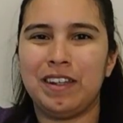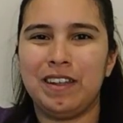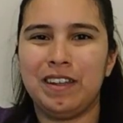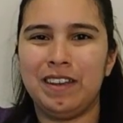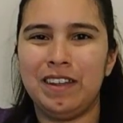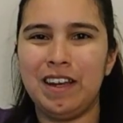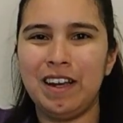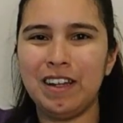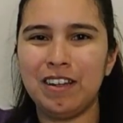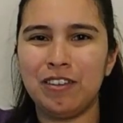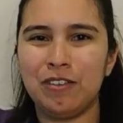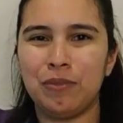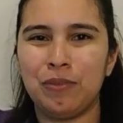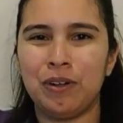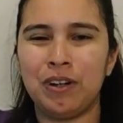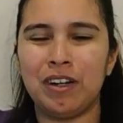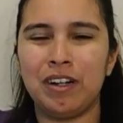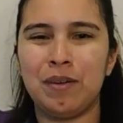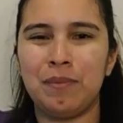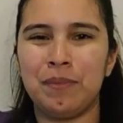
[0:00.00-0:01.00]
Next, we're
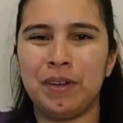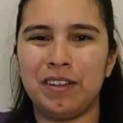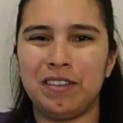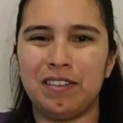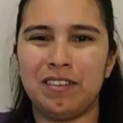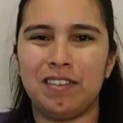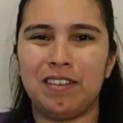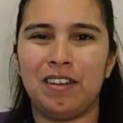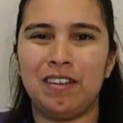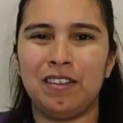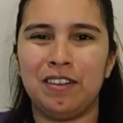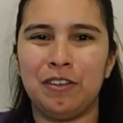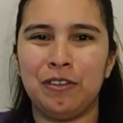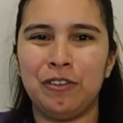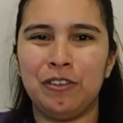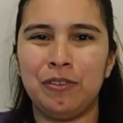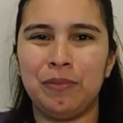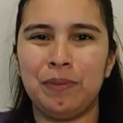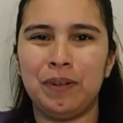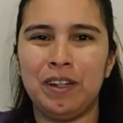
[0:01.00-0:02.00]
going to mix this on low
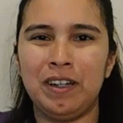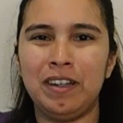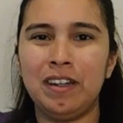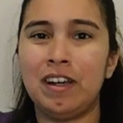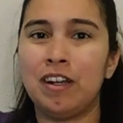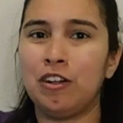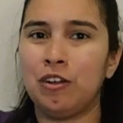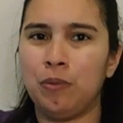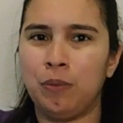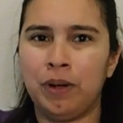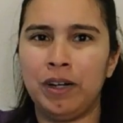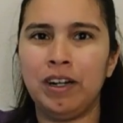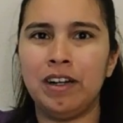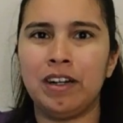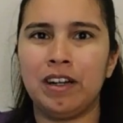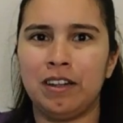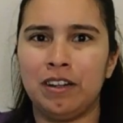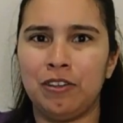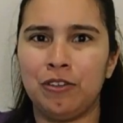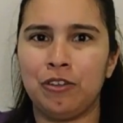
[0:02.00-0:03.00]
speed, and you want it
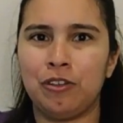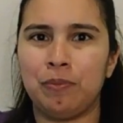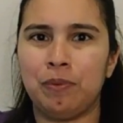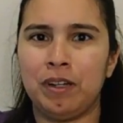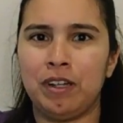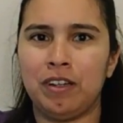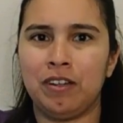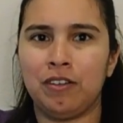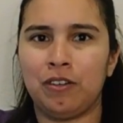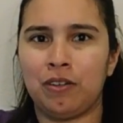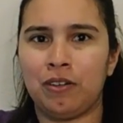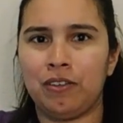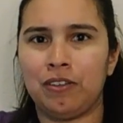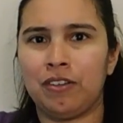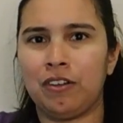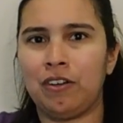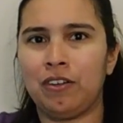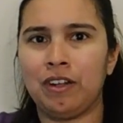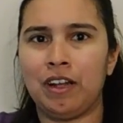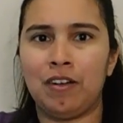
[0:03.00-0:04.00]
at low speed or else
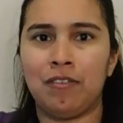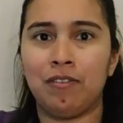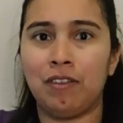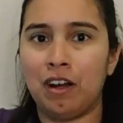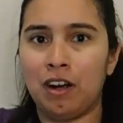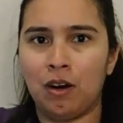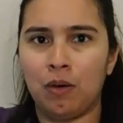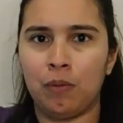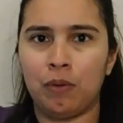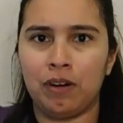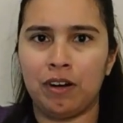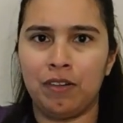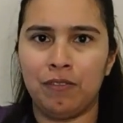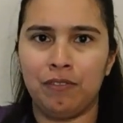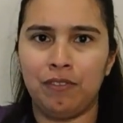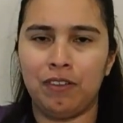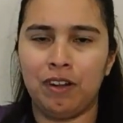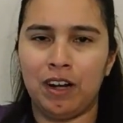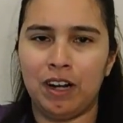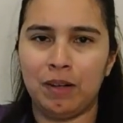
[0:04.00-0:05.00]
all that flour will come
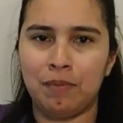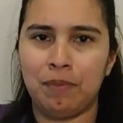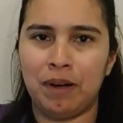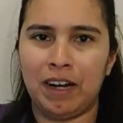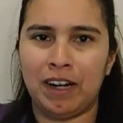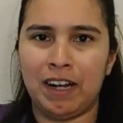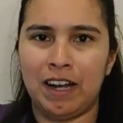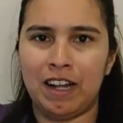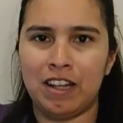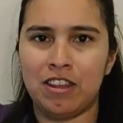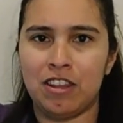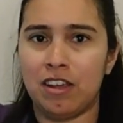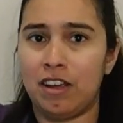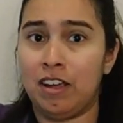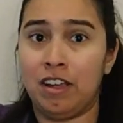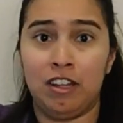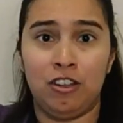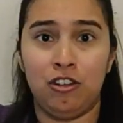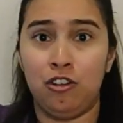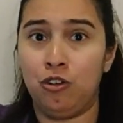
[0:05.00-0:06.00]
flying back at you,
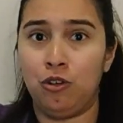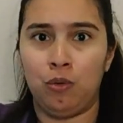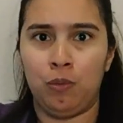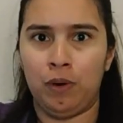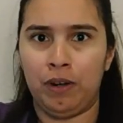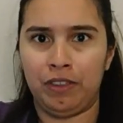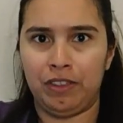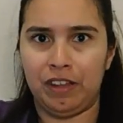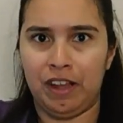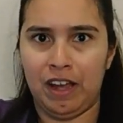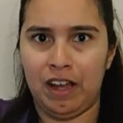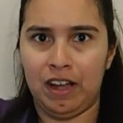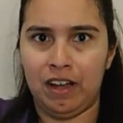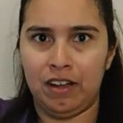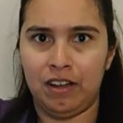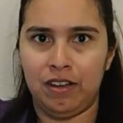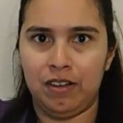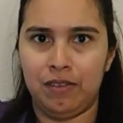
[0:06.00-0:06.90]
and you don't want that.